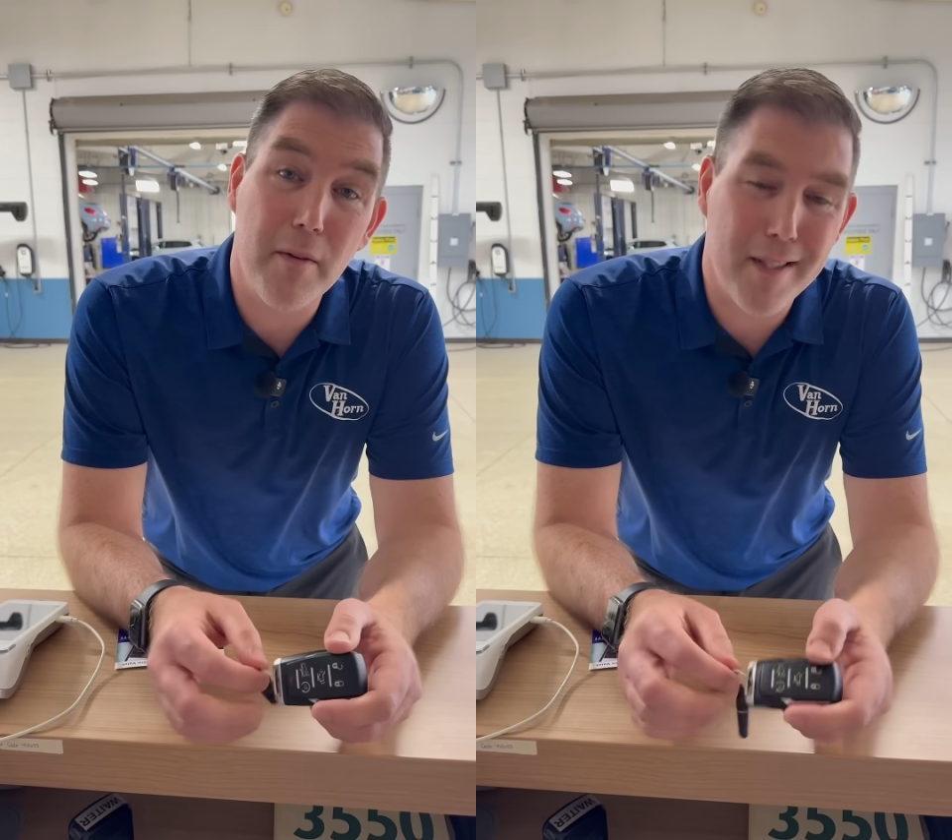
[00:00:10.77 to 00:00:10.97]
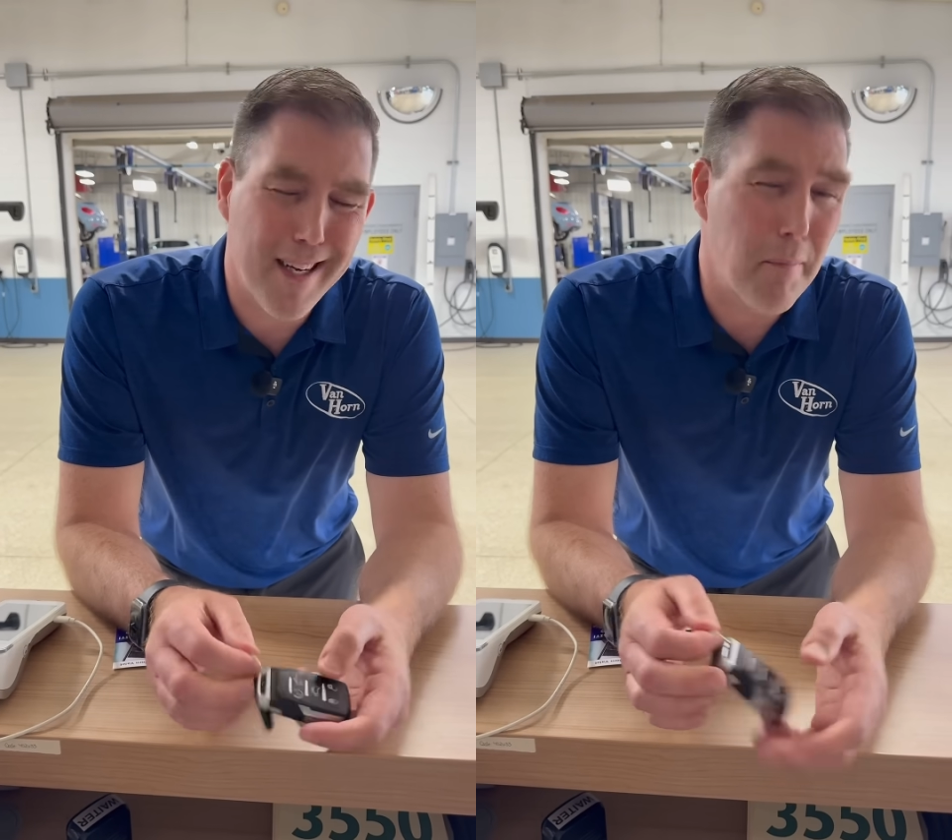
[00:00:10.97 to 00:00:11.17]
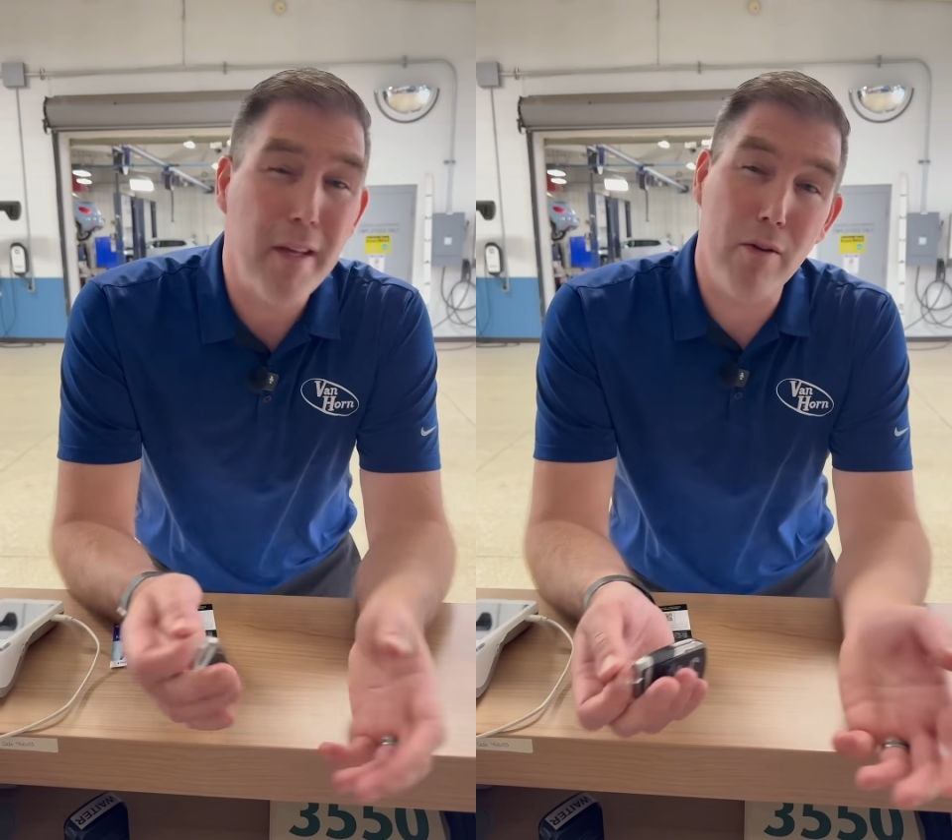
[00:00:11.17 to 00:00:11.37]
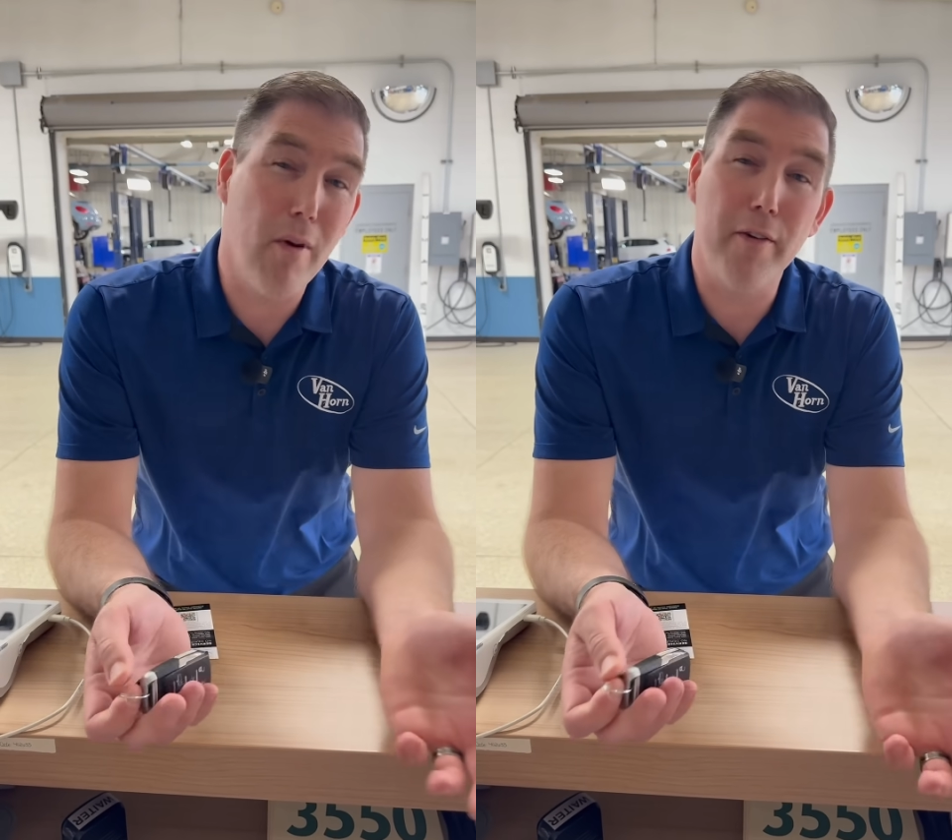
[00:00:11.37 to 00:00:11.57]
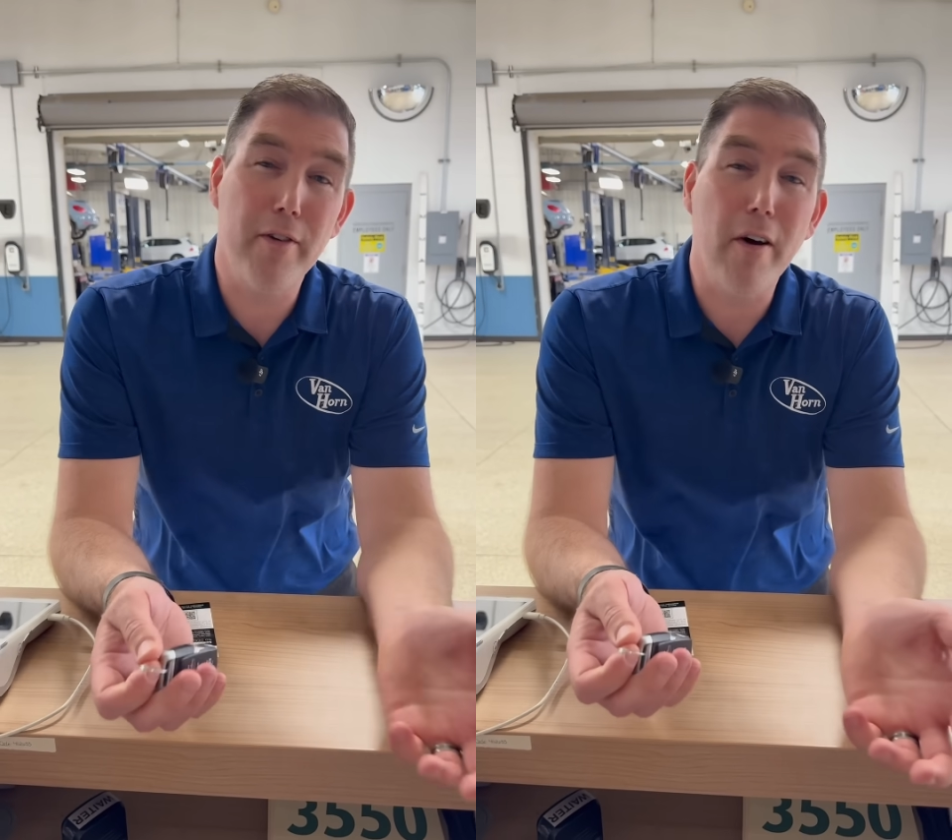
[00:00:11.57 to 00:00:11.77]
was like a
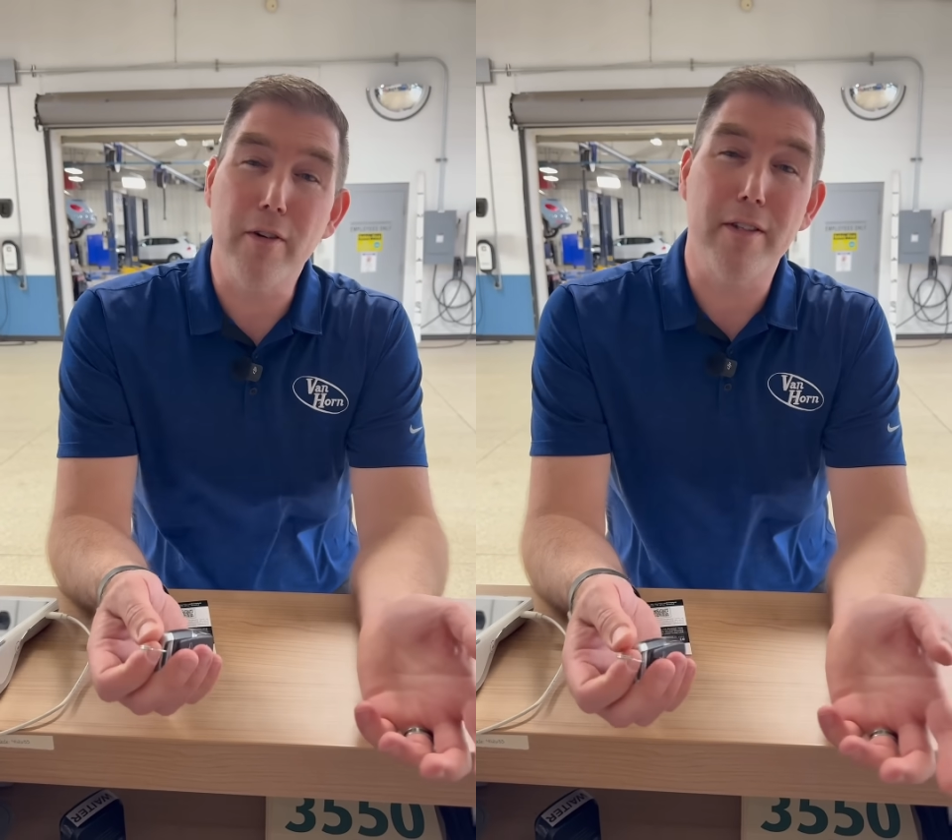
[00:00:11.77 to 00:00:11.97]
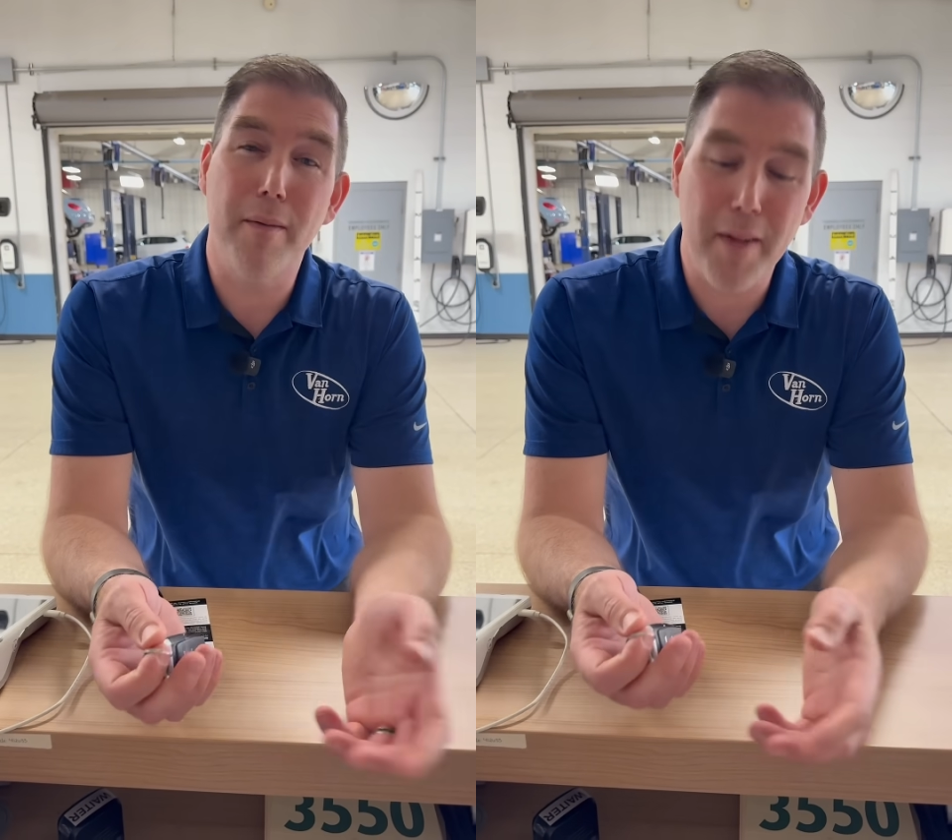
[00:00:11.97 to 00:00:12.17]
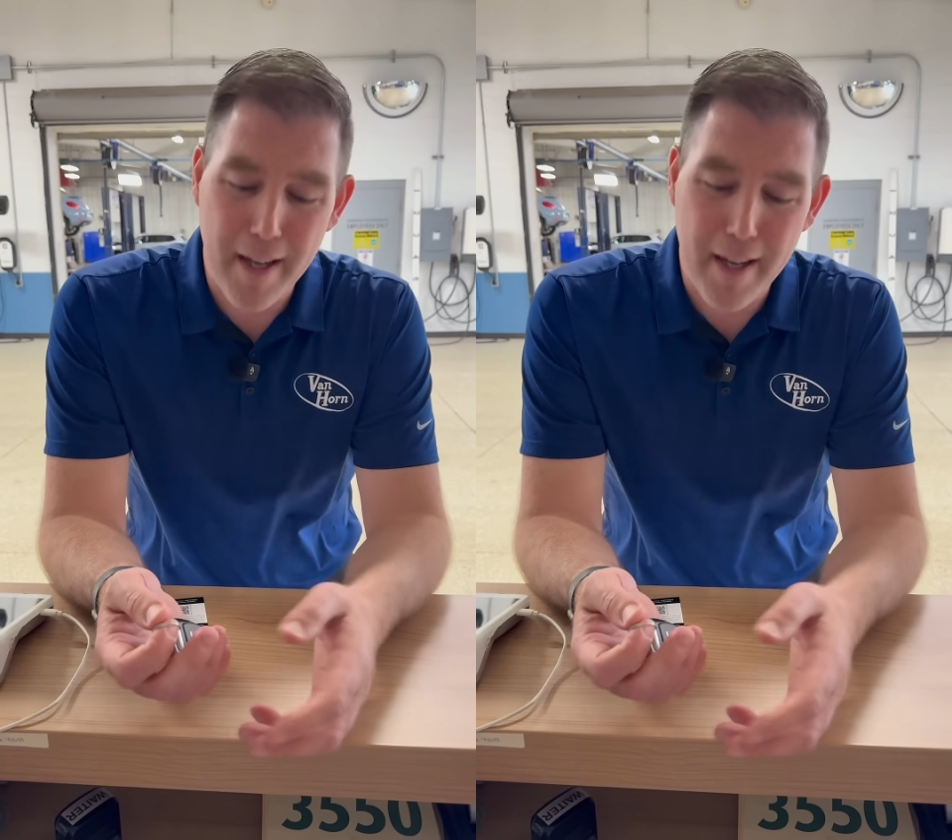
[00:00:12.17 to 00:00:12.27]
P200 code or something,